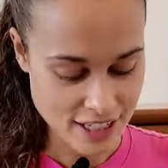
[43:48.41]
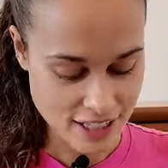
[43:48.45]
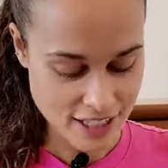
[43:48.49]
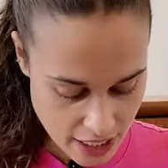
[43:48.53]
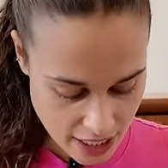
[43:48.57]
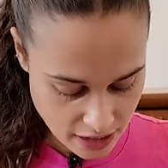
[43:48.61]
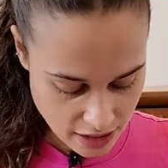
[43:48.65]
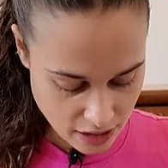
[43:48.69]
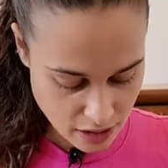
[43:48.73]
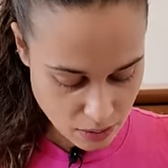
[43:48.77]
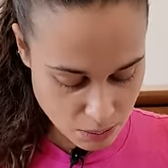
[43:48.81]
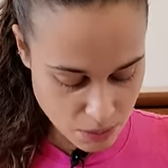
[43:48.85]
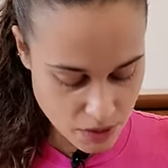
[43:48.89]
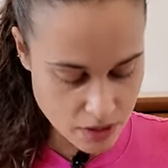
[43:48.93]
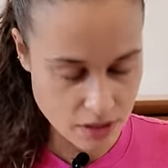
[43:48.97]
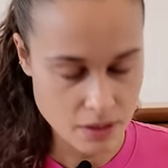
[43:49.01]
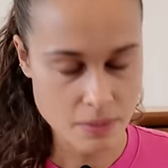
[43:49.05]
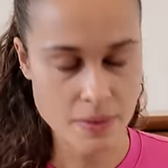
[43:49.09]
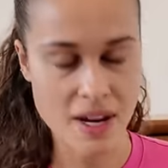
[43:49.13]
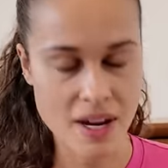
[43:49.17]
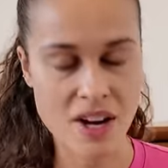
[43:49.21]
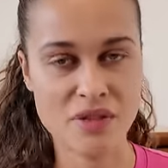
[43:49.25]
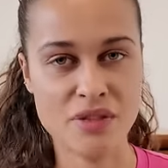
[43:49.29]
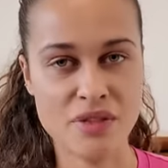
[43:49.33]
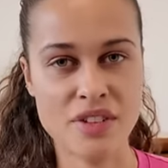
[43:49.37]
Yet to put
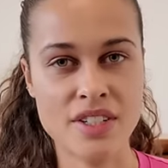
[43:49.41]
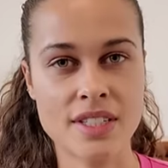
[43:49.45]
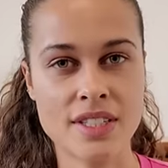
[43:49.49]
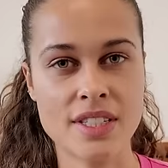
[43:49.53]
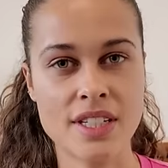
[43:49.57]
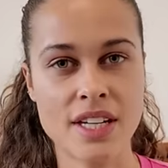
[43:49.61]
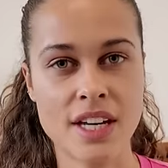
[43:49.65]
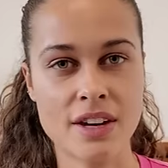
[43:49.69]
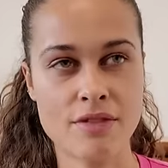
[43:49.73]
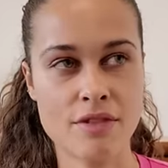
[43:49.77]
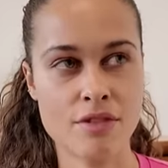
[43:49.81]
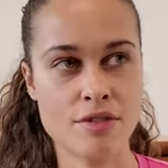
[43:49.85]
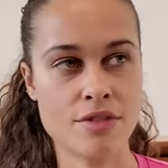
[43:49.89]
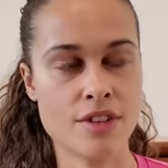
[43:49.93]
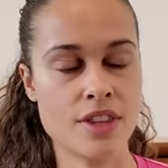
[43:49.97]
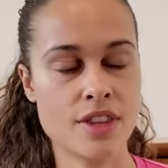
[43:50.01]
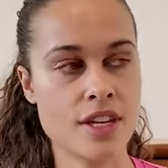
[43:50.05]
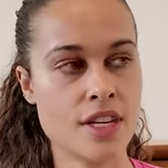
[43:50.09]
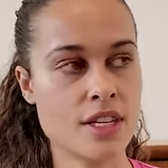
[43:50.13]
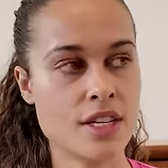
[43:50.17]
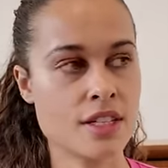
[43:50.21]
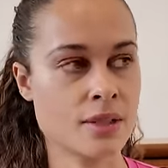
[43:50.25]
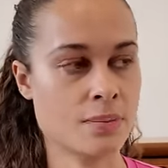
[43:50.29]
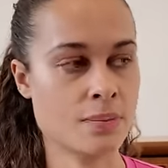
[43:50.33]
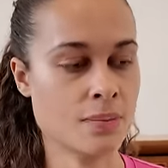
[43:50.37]
some outfits together for
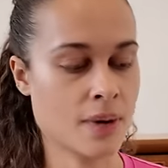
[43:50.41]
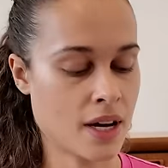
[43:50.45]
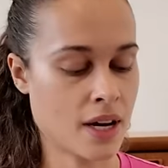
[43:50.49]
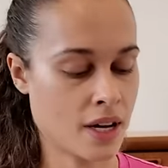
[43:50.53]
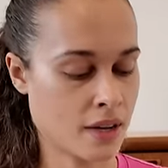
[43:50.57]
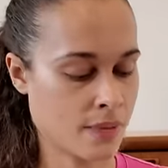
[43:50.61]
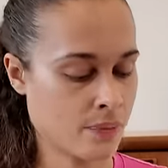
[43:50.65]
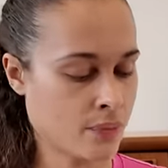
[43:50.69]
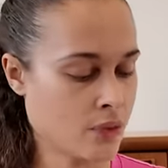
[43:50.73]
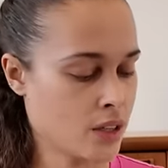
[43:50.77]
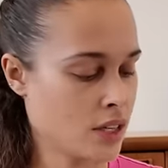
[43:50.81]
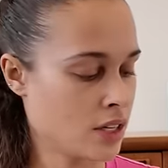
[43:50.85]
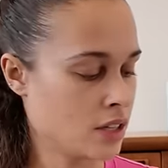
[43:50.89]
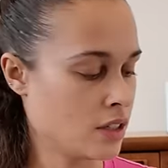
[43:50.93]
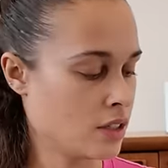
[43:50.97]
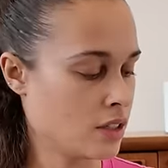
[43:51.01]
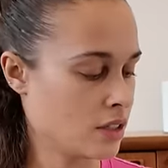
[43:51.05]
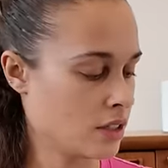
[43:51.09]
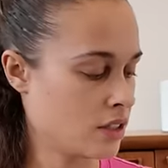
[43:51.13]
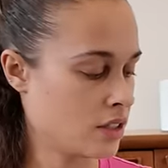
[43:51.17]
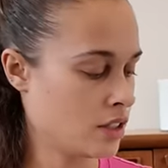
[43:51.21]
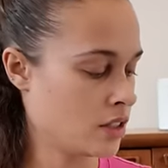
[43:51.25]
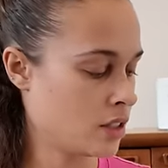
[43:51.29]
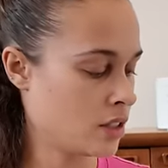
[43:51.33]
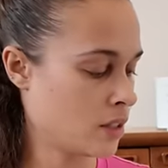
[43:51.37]
this, but
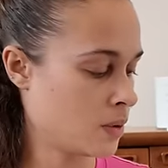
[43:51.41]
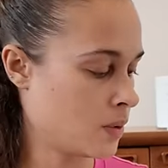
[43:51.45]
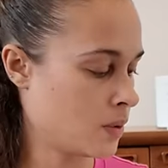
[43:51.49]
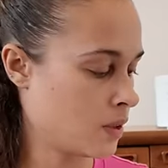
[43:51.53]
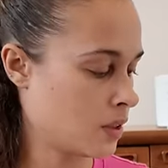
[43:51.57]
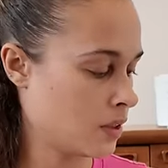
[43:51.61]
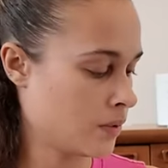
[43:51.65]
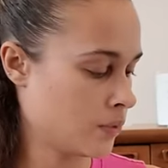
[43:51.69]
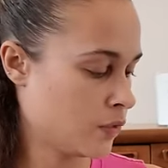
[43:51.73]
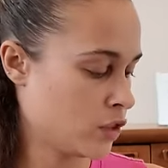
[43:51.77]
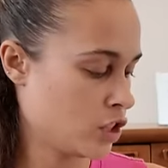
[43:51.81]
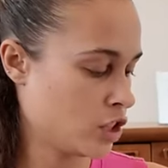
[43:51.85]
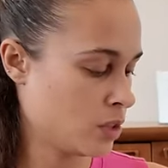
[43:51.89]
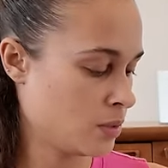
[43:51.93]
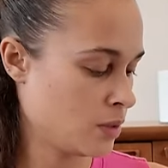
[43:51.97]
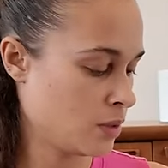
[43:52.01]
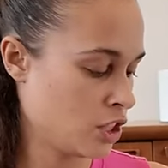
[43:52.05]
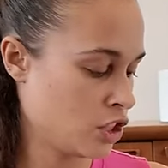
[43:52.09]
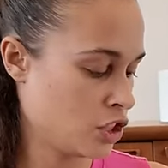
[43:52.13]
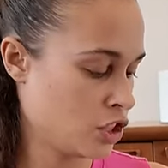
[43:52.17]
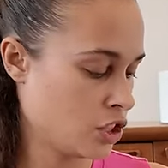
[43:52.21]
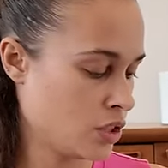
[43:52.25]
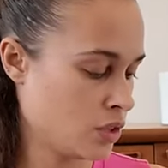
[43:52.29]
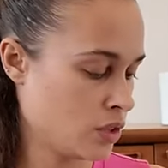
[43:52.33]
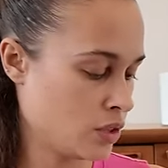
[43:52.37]
you know what?
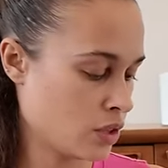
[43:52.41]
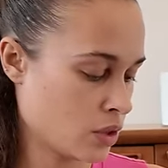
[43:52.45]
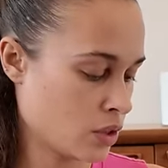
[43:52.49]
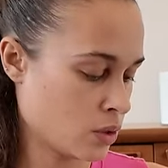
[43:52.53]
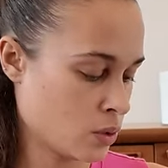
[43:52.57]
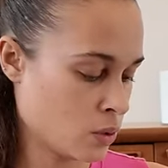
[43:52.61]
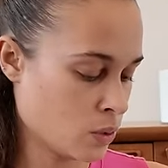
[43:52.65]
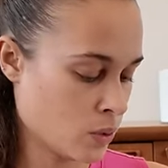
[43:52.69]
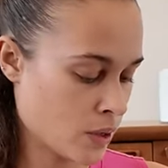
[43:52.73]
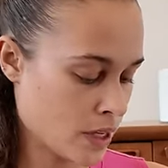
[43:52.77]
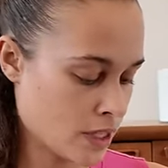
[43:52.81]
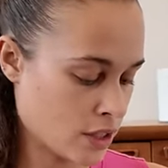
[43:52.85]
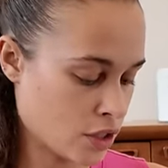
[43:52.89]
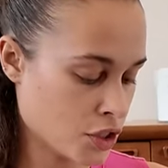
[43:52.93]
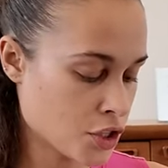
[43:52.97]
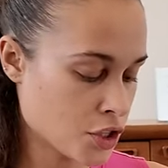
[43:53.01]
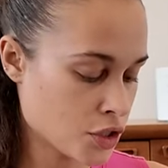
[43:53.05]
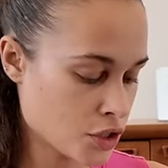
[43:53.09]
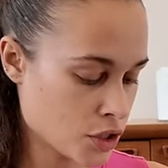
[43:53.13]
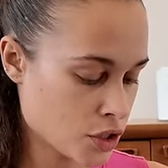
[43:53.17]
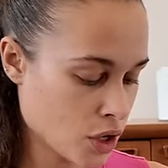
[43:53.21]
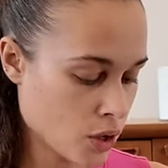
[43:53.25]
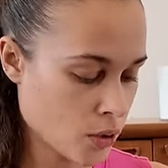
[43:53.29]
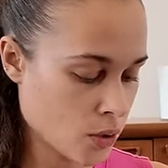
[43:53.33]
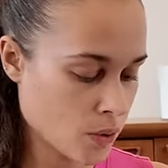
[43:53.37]
Jimmy Choos are always
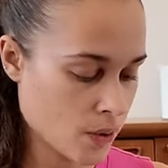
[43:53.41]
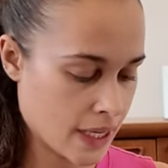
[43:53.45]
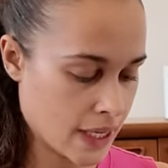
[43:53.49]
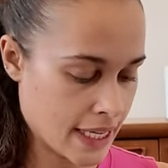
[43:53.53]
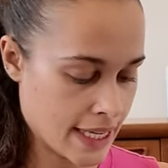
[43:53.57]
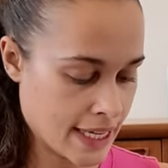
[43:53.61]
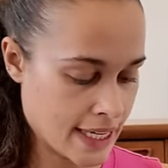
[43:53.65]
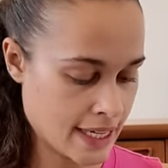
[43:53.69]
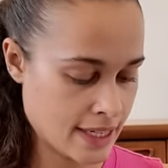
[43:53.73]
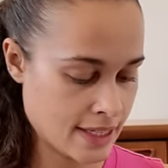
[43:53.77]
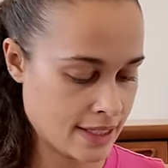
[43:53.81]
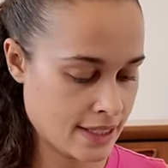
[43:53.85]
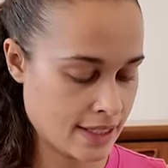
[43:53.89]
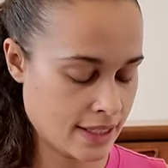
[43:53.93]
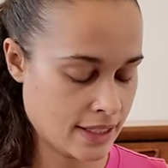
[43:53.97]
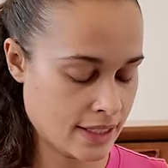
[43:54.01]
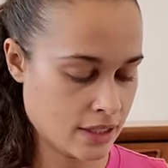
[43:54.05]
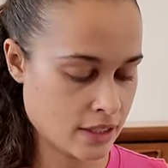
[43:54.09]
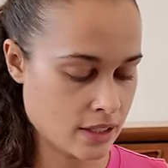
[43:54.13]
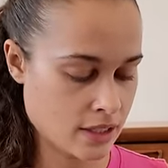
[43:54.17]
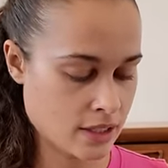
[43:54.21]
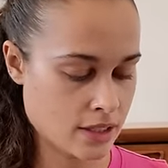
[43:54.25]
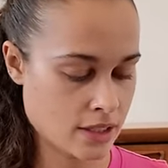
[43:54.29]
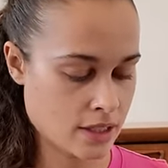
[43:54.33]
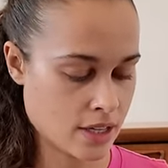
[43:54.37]
so easy
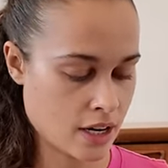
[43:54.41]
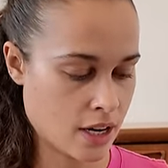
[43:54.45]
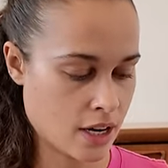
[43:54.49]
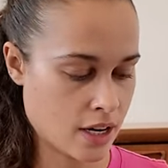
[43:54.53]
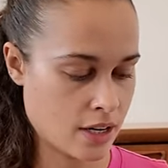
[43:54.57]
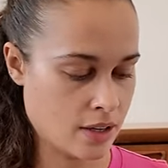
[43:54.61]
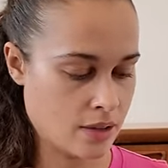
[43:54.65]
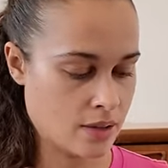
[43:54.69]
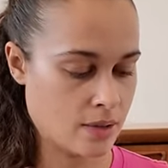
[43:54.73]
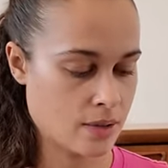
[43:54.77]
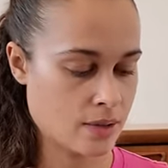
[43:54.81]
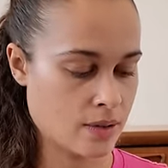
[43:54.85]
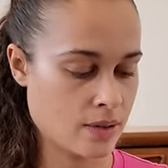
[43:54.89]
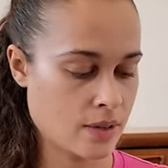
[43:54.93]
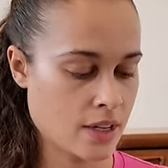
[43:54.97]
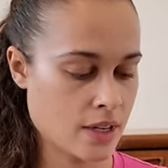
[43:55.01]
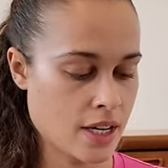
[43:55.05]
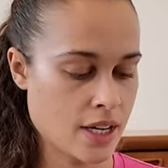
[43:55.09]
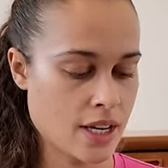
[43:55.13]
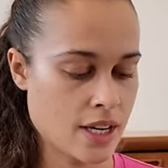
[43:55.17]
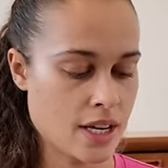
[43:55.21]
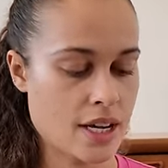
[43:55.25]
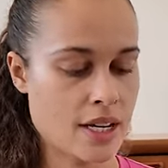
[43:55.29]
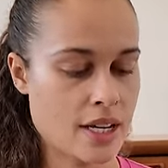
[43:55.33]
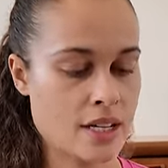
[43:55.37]
to style.
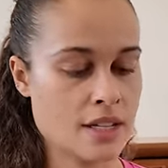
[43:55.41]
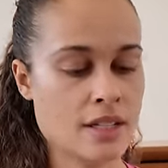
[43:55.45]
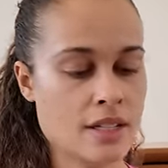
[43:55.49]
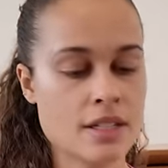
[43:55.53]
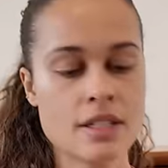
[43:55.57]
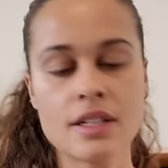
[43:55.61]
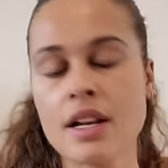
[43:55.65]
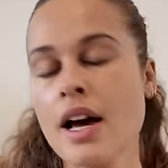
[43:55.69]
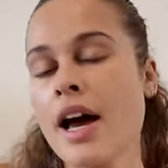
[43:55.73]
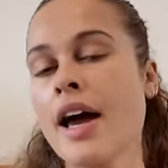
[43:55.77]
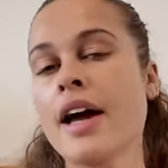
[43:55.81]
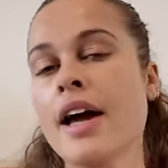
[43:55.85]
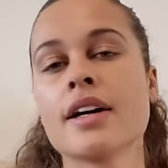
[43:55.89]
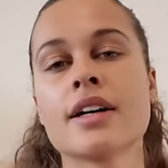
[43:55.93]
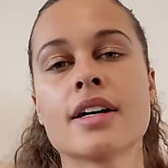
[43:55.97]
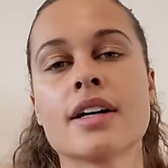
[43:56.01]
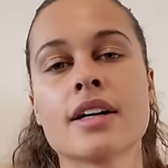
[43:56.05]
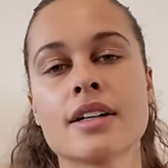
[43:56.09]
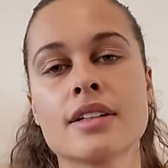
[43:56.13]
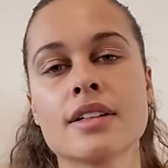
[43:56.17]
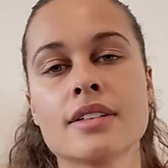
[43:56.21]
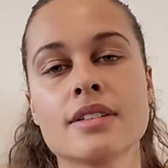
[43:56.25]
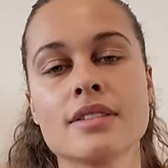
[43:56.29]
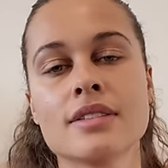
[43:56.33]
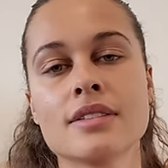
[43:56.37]
It's
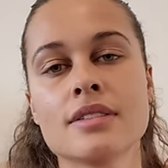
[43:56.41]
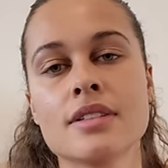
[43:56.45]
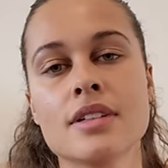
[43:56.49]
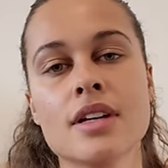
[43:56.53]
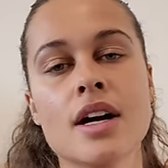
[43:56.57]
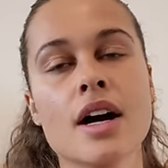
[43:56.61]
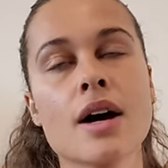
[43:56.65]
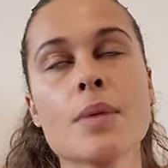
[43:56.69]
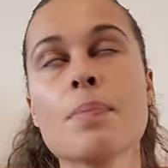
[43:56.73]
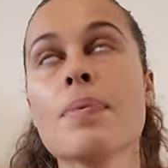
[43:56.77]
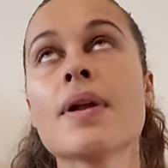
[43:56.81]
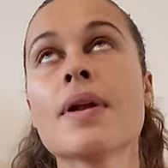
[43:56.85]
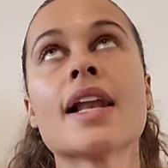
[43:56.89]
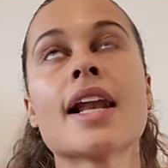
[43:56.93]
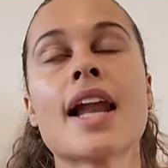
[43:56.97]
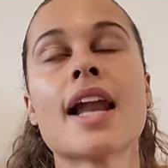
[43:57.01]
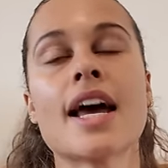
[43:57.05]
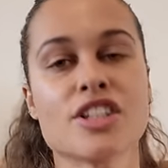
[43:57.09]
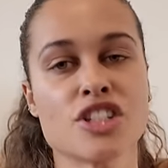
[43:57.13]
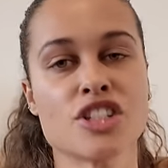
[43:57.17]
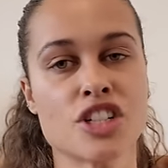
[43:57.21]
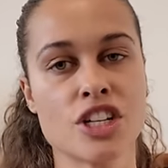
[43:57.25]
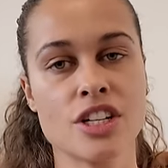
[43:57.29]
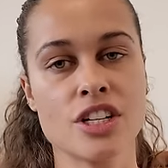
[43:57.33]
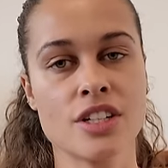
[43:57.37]
like a
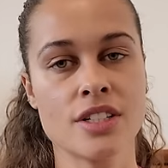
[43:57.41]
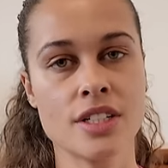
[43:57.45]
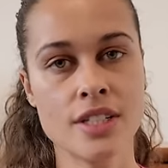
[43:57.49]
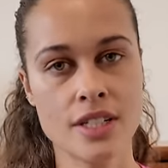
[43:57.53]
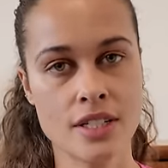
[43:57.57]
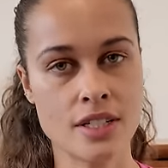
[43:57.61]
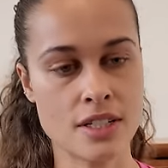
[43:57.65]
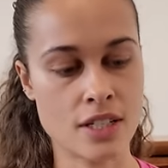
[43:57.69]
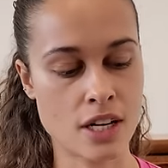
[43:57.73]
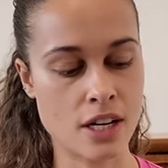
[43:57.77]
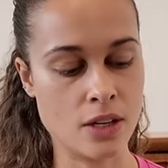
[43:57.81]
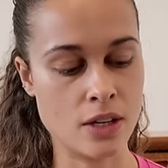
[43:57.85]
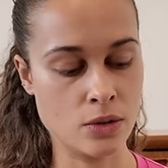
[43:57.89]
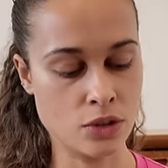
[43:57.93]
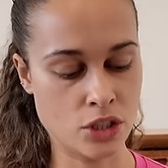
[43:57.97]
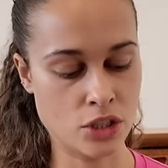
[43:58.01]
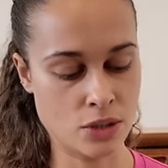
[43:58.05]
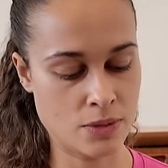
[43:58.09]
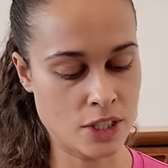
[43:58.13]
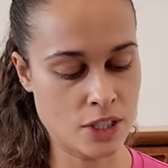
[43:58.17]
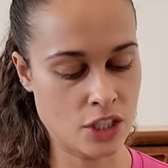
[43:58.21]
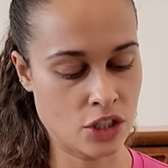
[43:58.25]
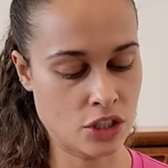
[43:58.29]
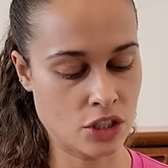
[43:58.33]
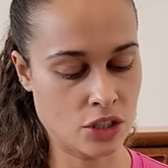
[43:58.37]
pleasure to style
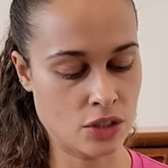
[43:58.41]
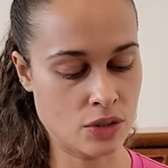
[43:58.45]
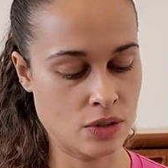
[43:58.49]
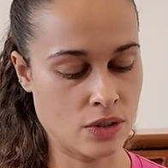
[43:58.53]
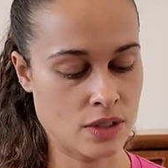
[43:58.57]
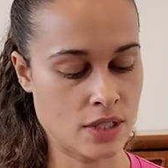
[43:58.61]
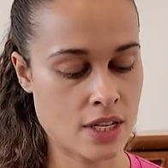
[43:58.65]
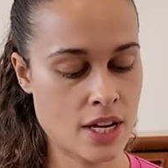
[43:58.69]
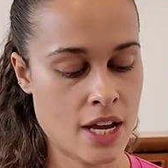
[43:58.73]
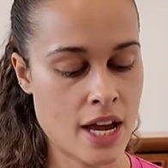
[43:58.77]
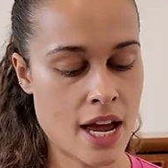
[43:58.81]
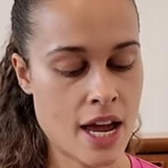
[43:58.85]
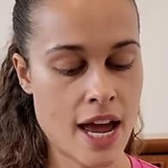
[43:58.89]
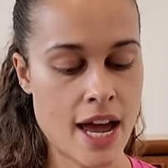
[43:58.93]
Jimmy Choos.